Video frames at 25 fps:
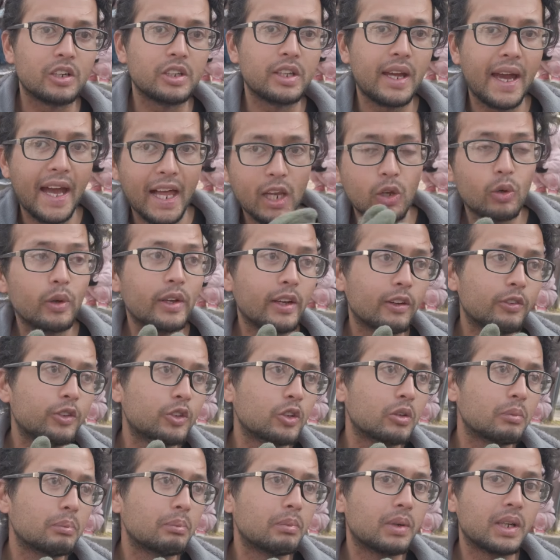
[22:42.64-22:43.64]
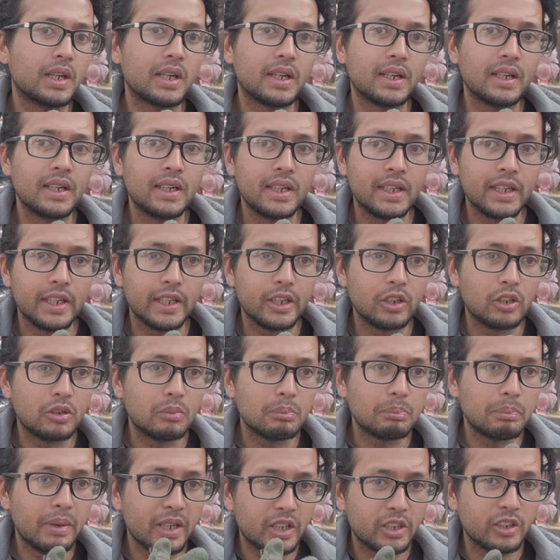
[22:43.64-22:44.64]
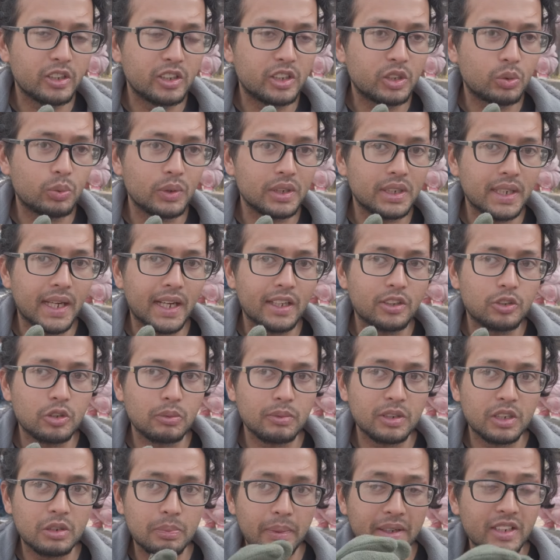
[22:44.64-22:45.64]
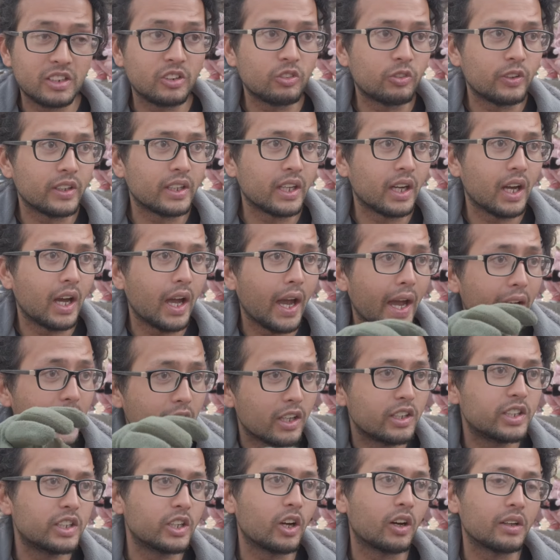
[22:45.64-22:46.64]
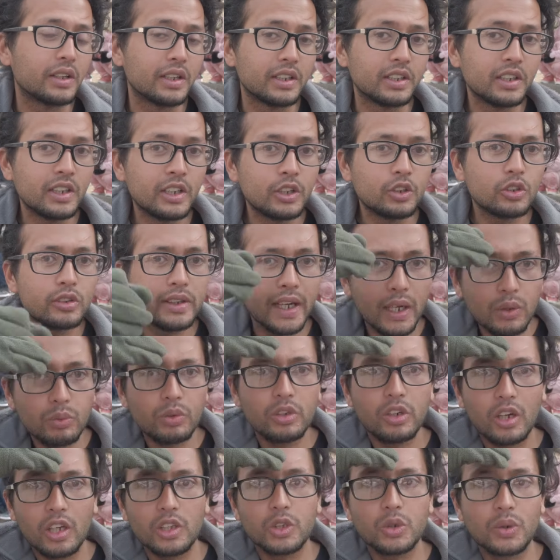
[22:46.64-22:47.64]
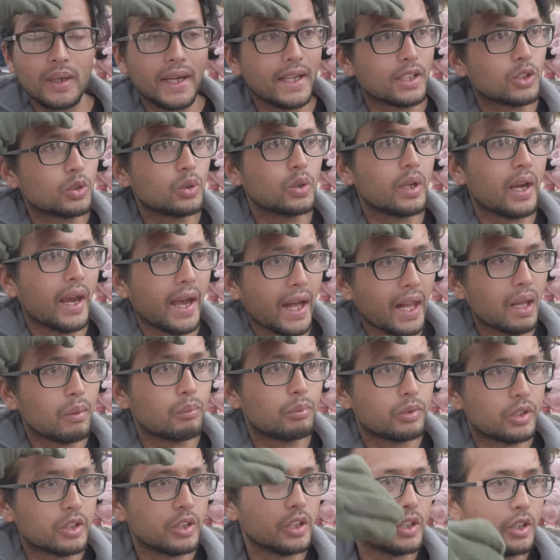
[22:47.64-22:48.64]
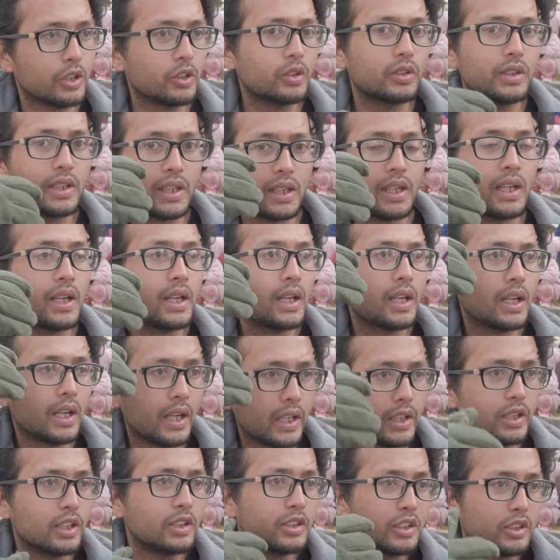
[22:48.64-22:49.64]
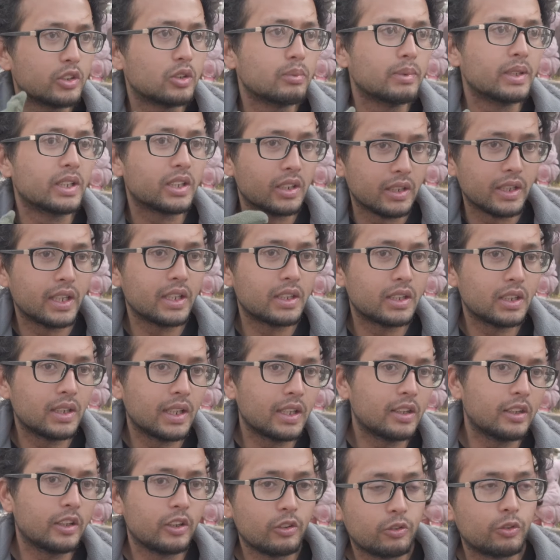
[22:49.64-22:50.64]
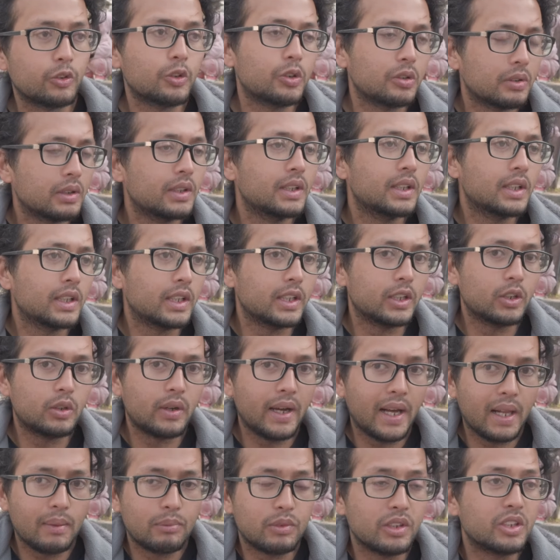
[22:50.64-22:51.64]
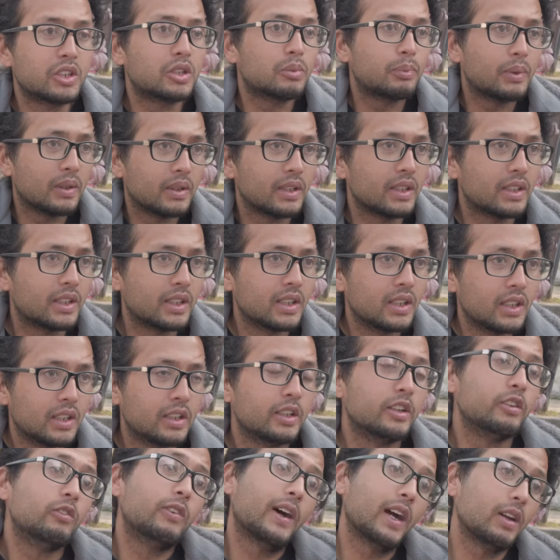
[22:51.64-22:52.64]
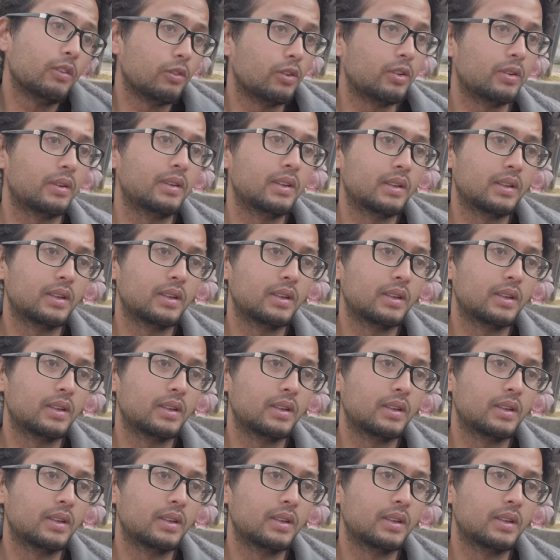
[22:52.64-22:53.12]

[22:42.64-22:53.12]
or the alloy of some uh, you know, metals which have some specific energy on it. So that okay. would also actually help the, you know, mm. the energy to be connected, and therefore, you know, help the spirit revive.